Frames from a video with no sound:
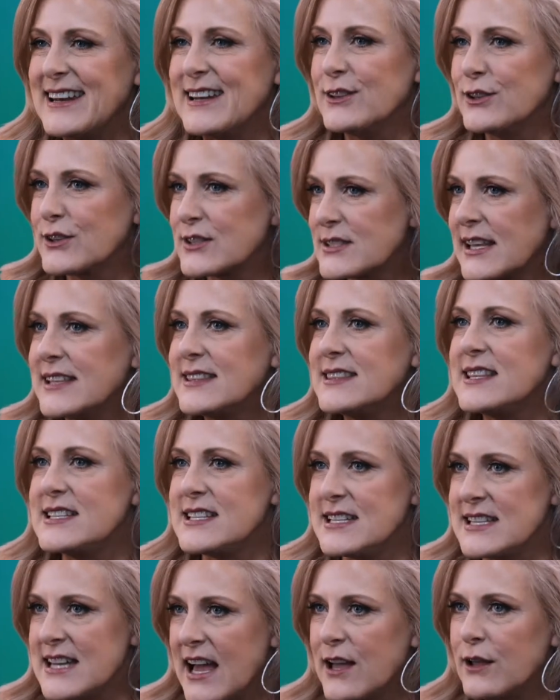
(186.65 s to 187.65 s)
it looks like the
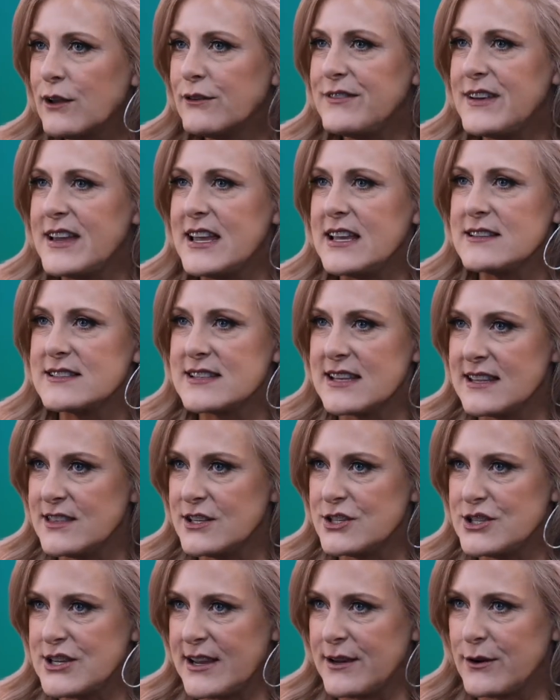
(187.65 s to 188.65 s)
denial phase in the
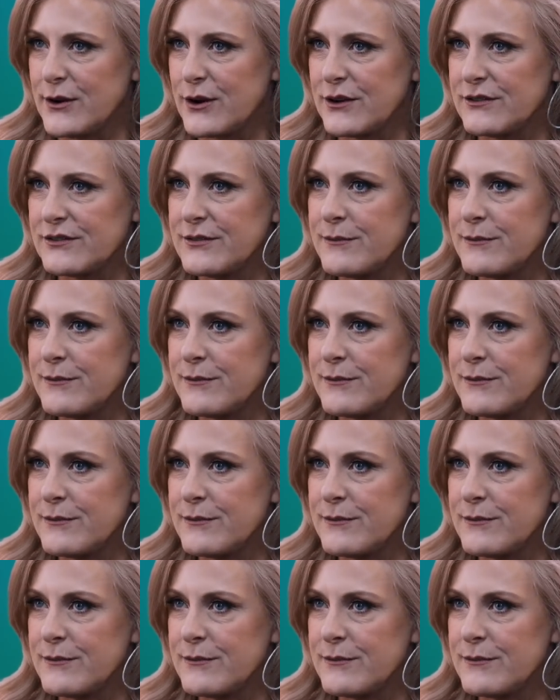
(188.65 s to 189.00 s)
J curve.